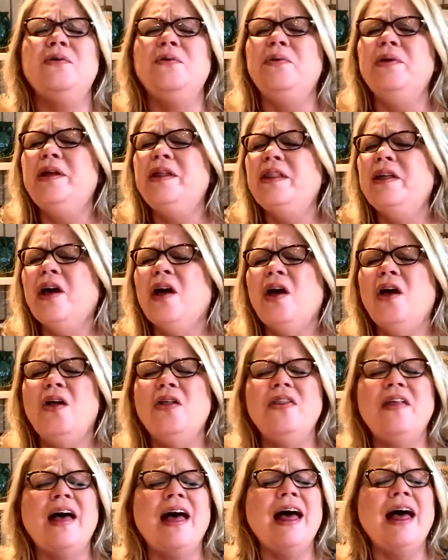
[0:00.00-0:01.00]
with
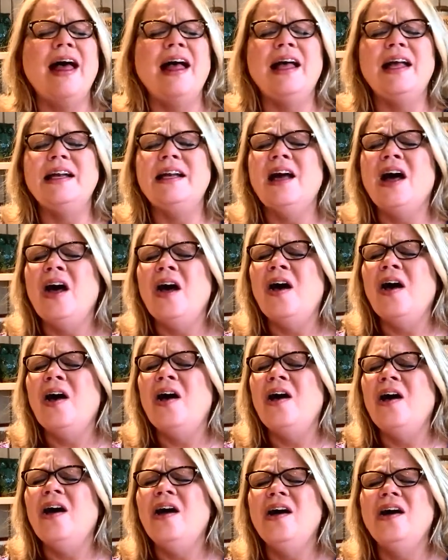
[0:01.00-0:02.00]
all thine
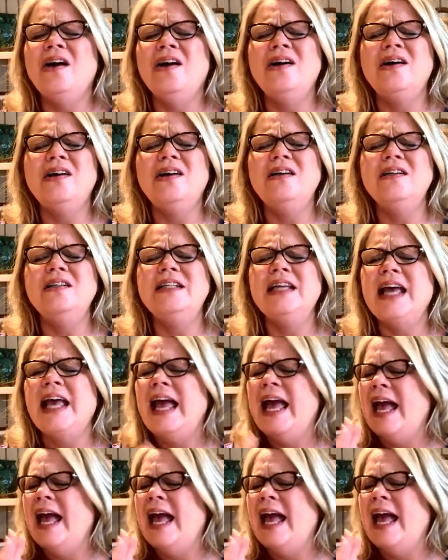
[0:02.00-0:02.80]
heart,